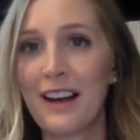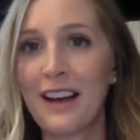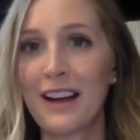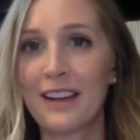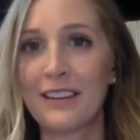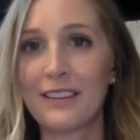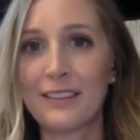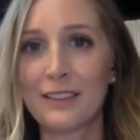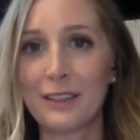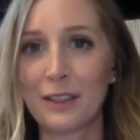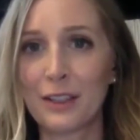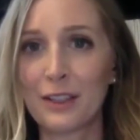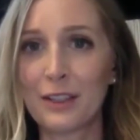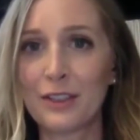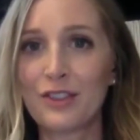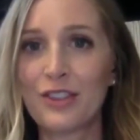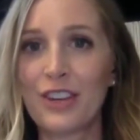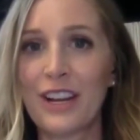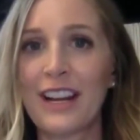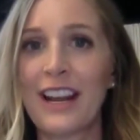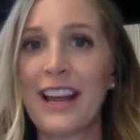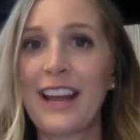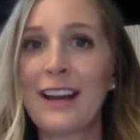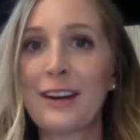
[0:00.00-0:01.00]
search,
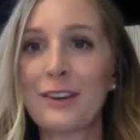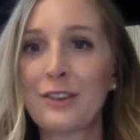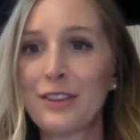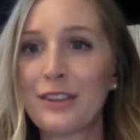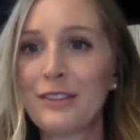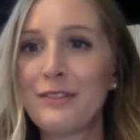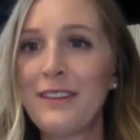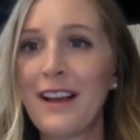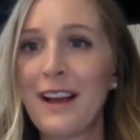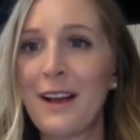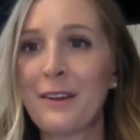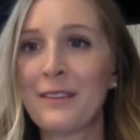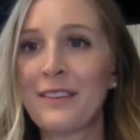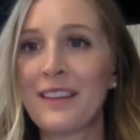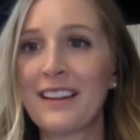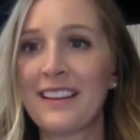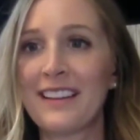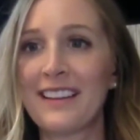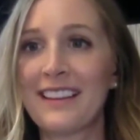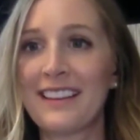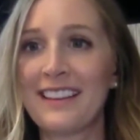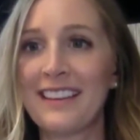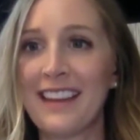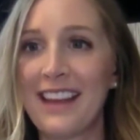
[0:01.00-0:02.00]
and I actually found that
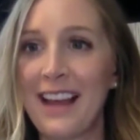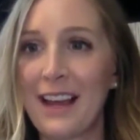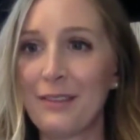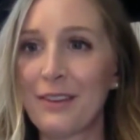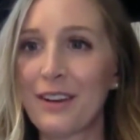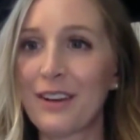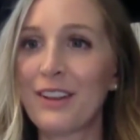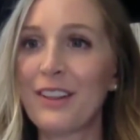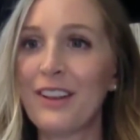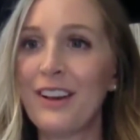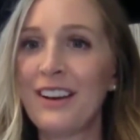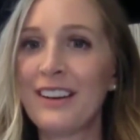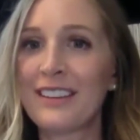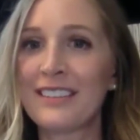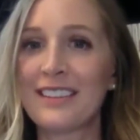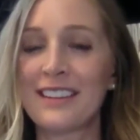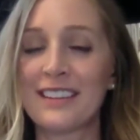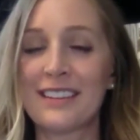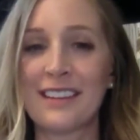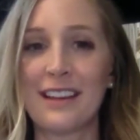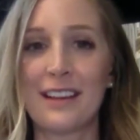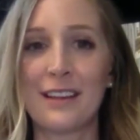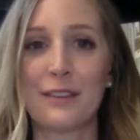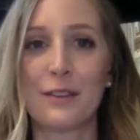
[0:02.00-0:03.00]
they have a clause
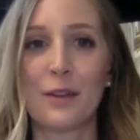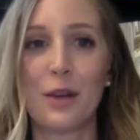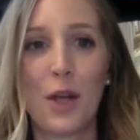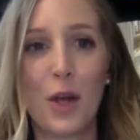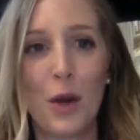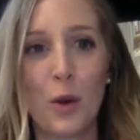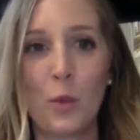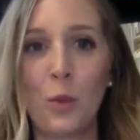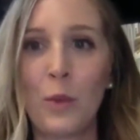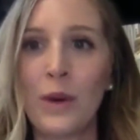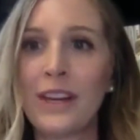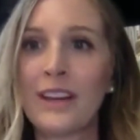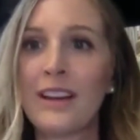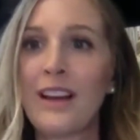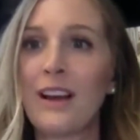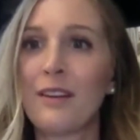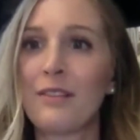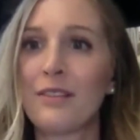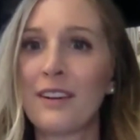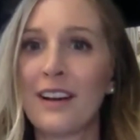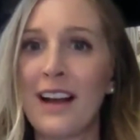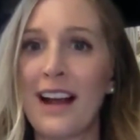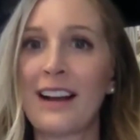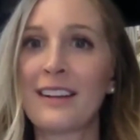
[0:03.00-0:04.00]
that says, we
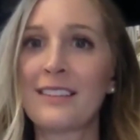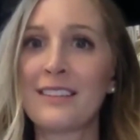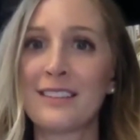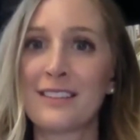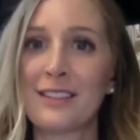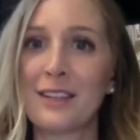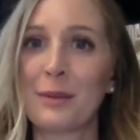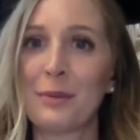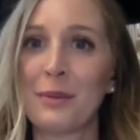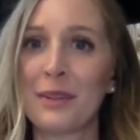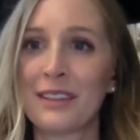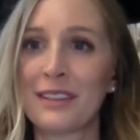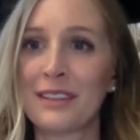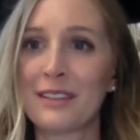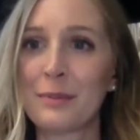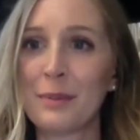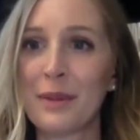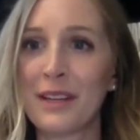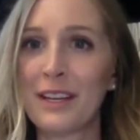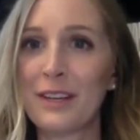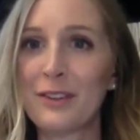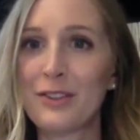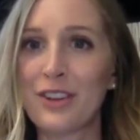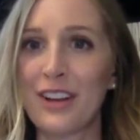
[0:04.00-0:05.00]
cover ectodermal
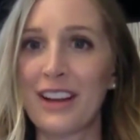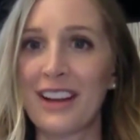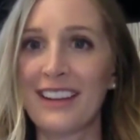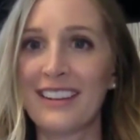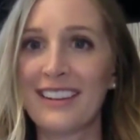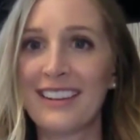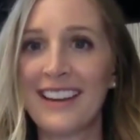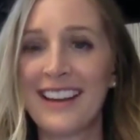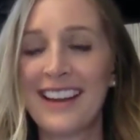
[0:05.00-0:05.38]
dysplasia.